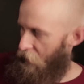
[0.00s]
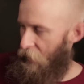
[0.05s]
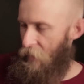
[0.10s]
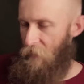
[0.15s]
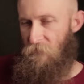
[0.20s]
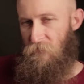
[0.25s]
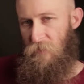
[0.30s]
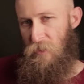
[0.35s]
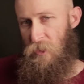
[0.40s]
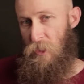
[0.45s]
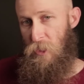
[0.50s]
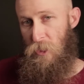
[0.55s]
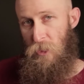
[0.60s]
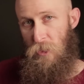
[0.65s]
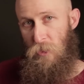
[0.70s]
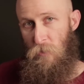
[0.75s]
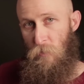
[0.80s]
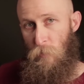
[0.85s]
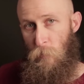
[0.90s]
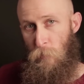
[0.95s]

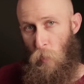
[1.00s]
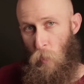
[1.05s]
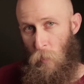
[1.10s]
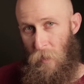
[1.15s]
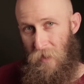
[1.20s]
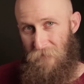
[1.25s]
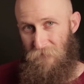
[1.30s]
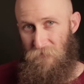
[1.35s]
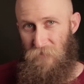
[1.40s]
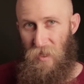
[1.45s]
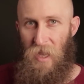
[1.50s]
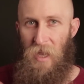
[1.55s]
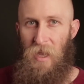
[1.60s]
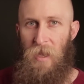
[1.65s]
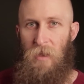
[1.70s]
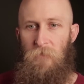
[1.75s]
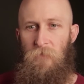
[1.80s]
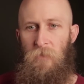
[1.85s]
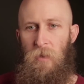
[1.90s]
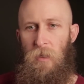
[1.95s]

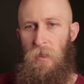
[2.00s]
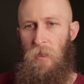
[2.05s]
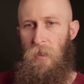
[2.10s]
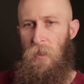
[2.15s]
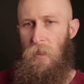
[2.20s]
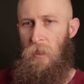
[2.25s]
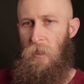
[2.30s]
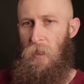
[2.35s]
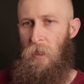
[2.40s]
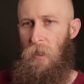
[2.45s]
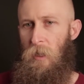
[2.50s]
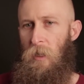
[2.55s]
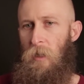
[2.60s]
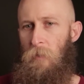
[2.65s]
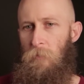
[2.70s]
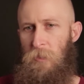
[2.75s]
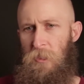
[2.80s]
f2.5,